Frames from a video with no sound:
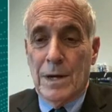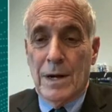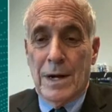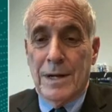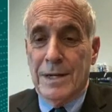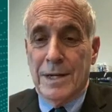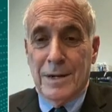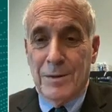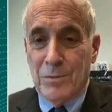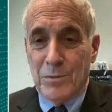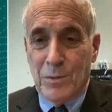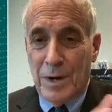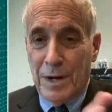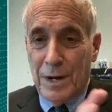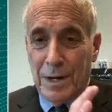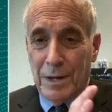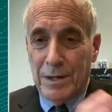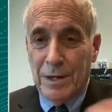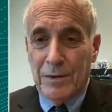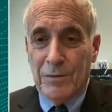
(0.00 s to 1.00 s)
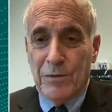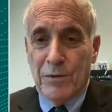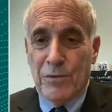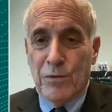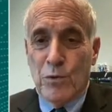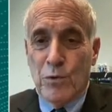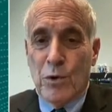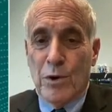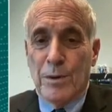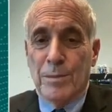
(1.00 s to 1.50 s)
I didn't write anything for
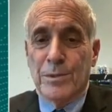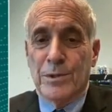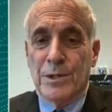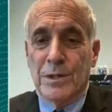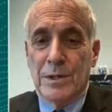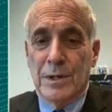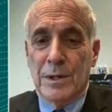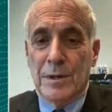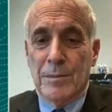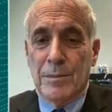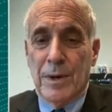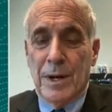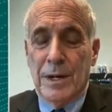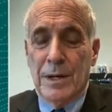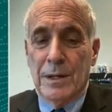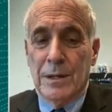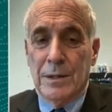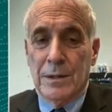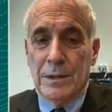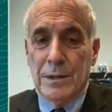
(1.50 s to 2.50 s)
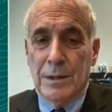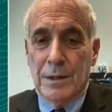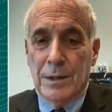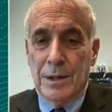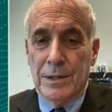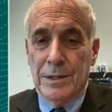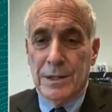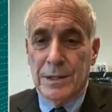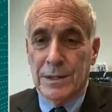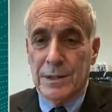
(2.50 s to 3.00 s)
Forbes, but
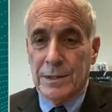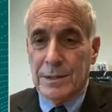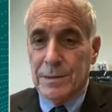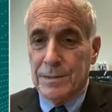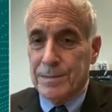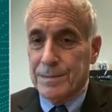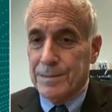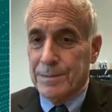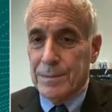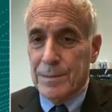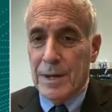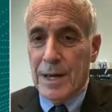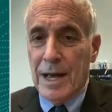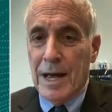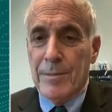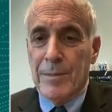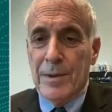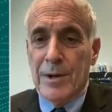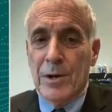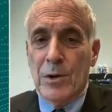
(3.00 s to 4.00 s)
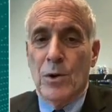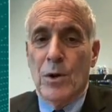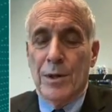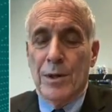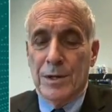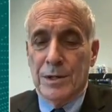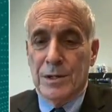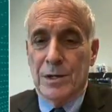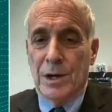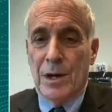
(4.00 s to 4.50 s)
this is happening
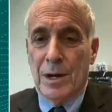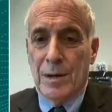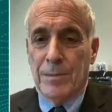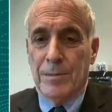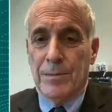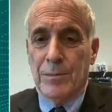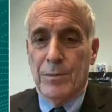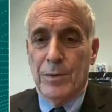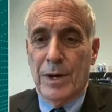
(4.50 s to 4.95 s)
all the time.